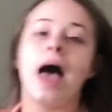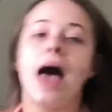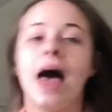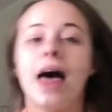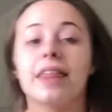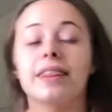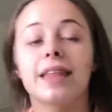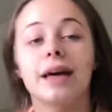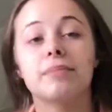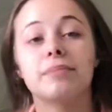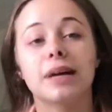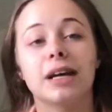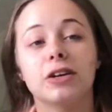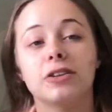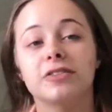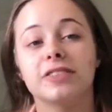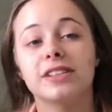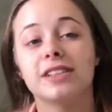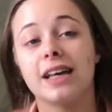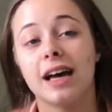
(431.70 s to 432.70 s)
And then my
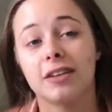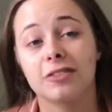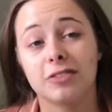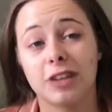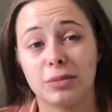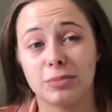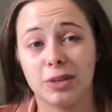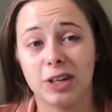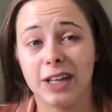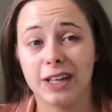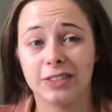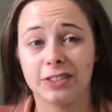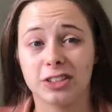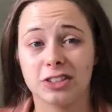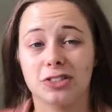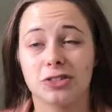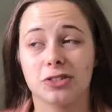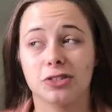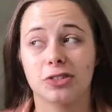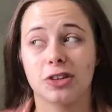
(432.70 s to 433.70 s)
other set of
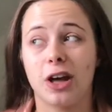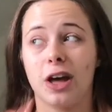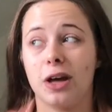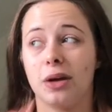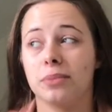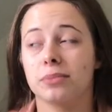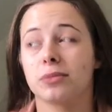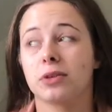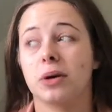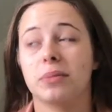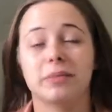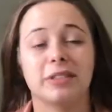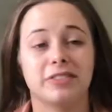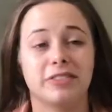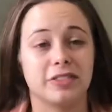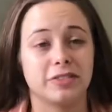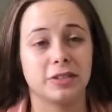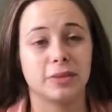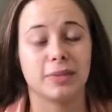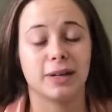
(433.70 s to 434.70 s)
grandparents got me
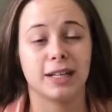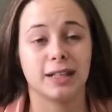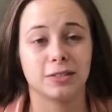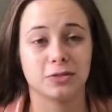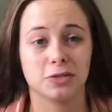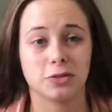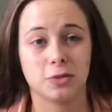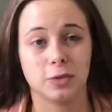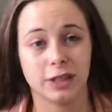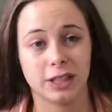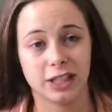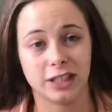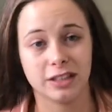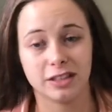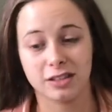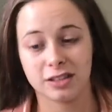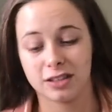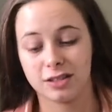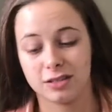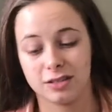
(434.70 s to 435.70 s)
£50, which
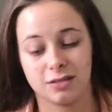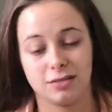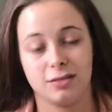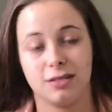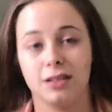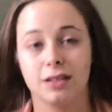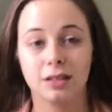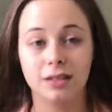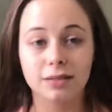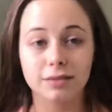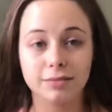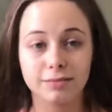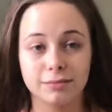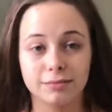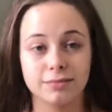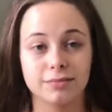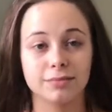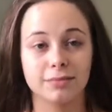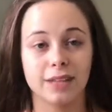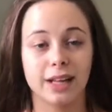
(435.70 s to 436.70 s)
is,
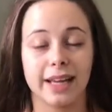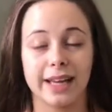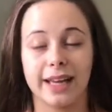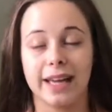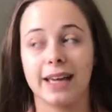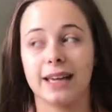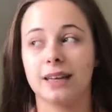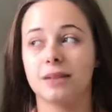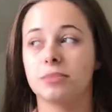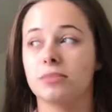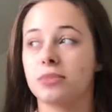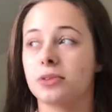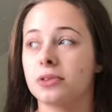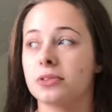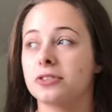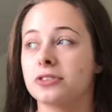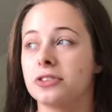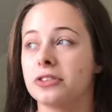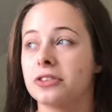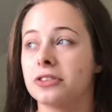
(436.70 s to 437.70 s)
again, broke
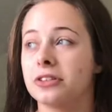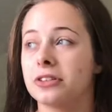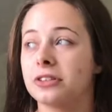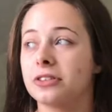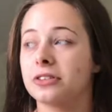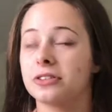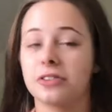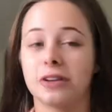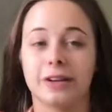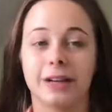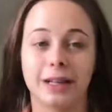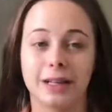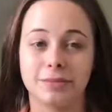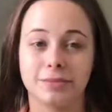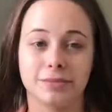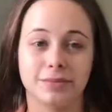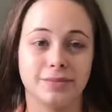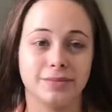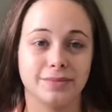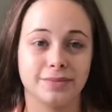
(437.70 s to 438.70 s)
student, so
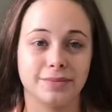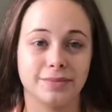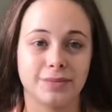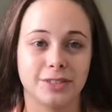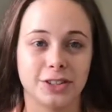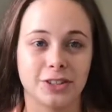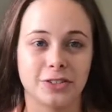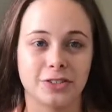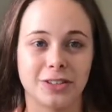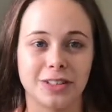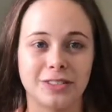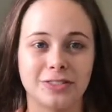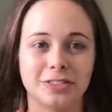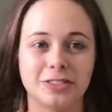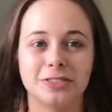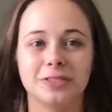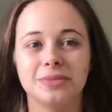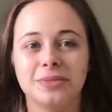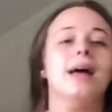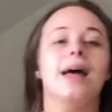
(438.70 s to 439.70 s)
I'm so
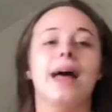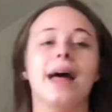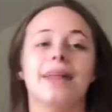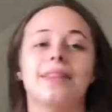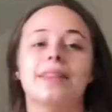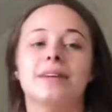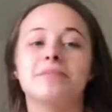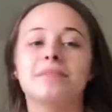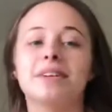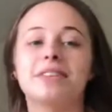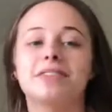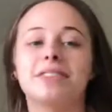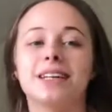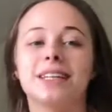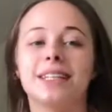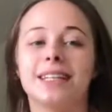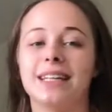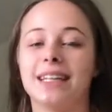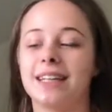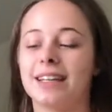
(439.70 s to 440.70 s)
grateful. Then my friend
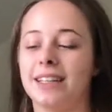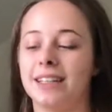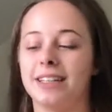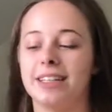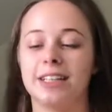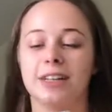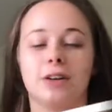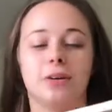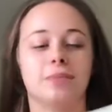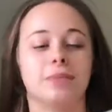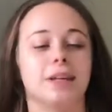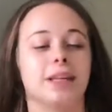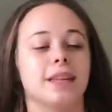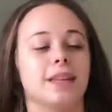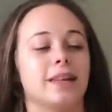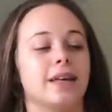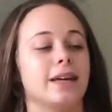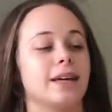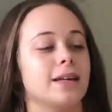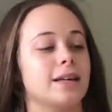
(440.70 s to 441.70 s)
Nina, she got me
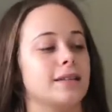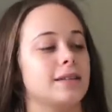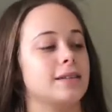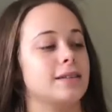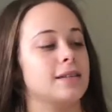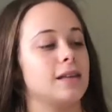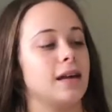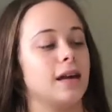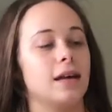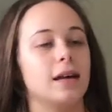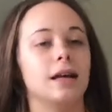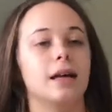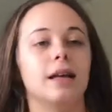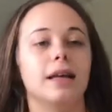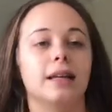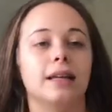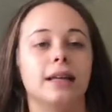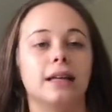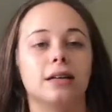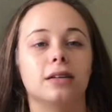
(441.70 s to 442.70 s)
this
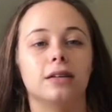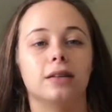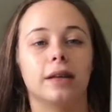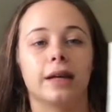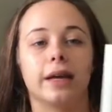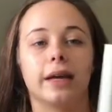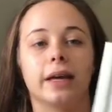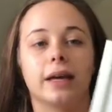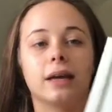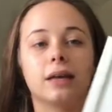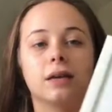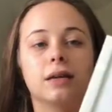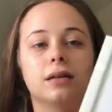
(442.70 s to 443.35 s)
little like